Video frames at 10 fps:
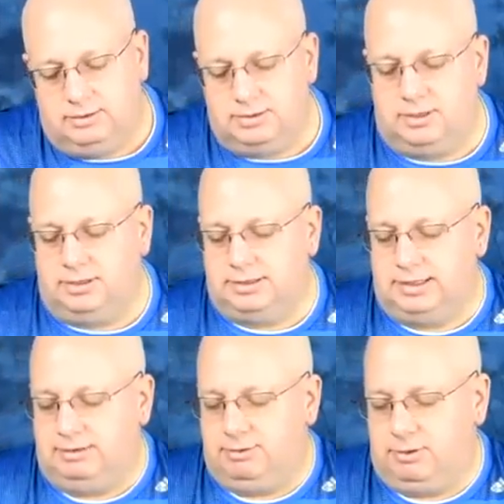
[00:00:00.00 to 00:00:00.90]
As long as I
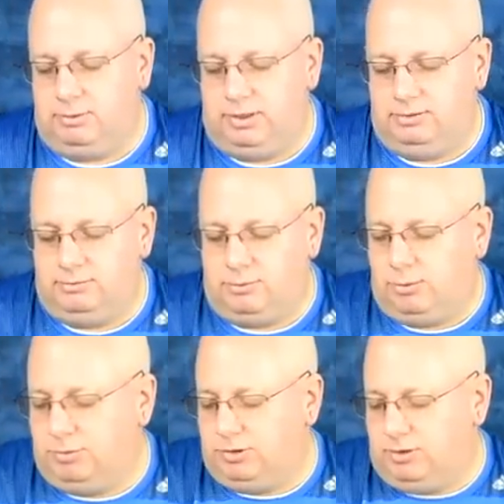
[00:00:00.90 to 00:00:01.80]
give you a
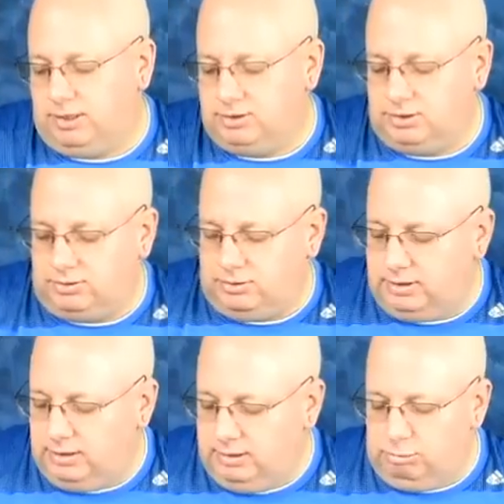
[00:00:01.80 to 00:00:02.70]
well-informed,
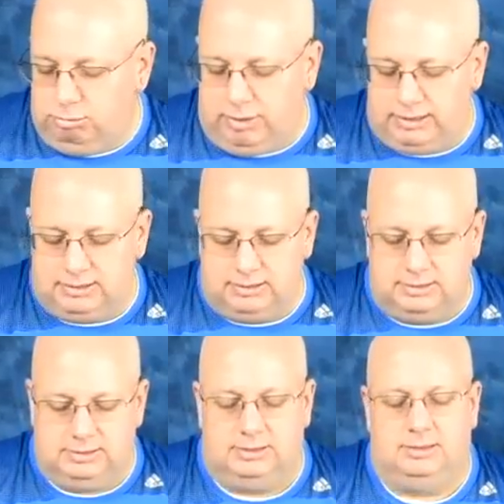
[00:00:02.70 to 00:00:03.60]
logical
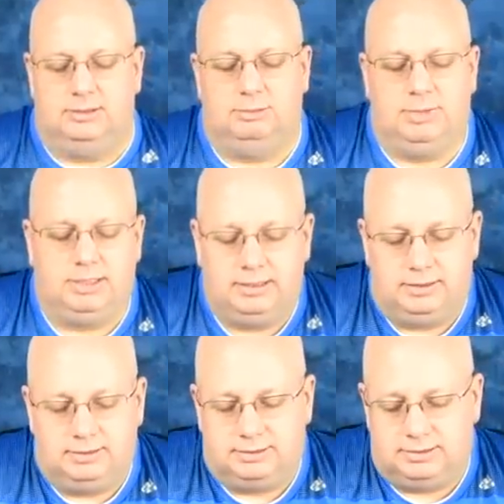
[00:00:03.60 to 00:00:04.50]
basis uh, to make
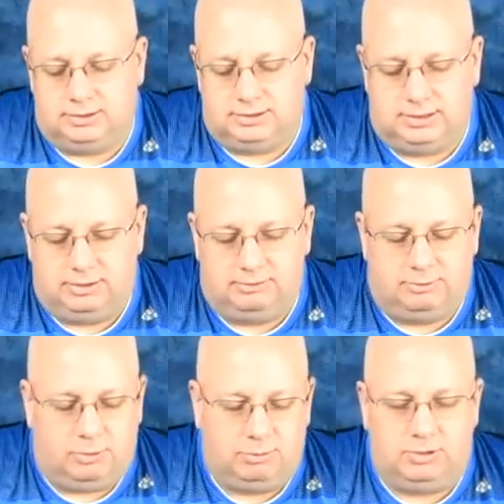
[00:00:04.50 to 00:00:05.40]
a decision and
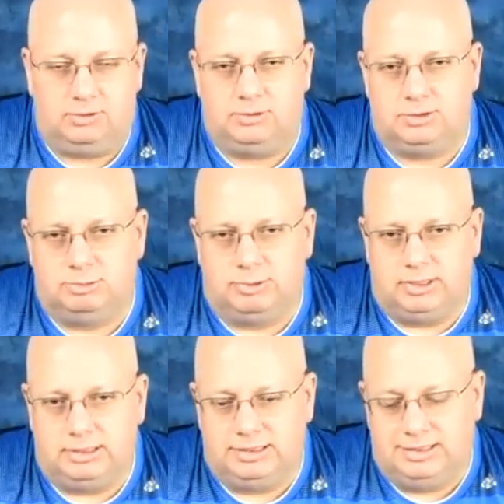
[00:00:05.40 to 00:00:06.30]
informed conclusion
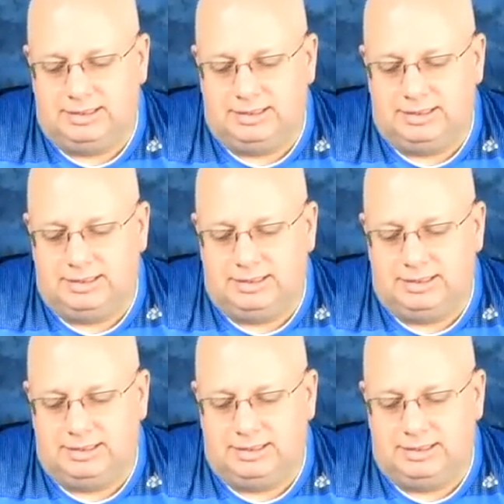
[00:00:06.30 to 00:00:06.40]
upon,